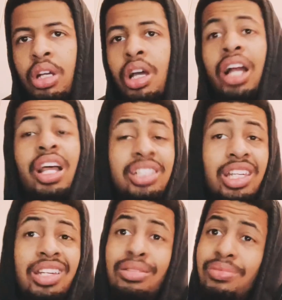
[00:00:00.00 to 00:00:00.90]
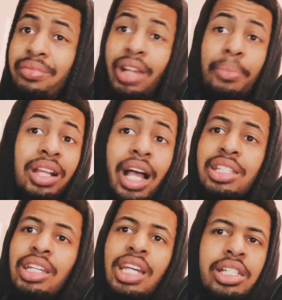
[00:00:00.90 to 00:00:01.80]
Unless like I
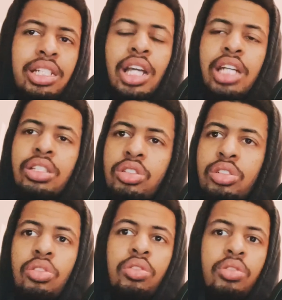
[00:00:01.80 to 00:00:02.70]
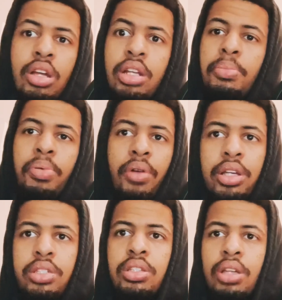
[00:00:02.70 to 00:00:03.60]
said, he has a chance to show and
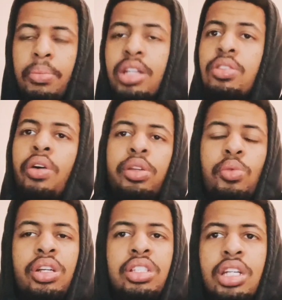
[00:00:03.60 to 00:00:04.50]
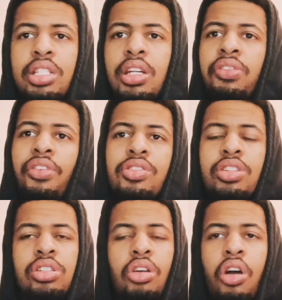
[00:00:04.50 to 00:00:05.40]
impress. I mean, it's only one season, his first year
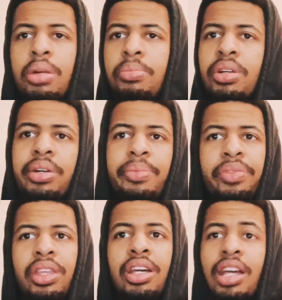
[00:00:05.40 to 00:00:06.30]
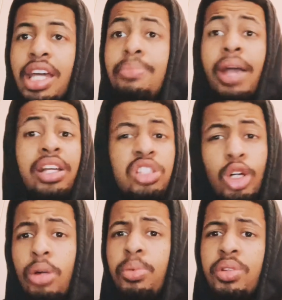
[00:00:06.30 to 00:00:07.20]
starting, but he makes
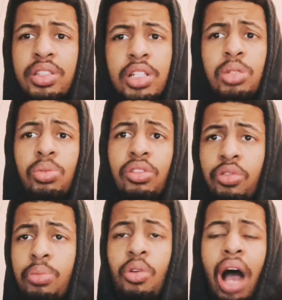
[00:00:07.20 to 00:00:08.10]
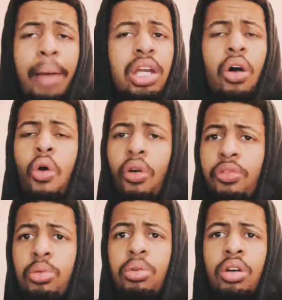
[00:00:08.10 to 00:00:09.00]
terrible decisions with the football. I mean,
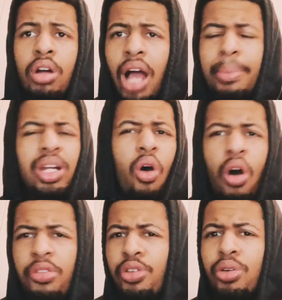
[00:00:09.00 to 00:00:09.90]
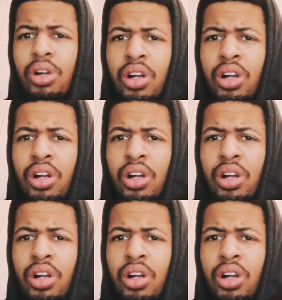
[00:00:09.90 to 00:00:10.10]
horrible. I mean, awful.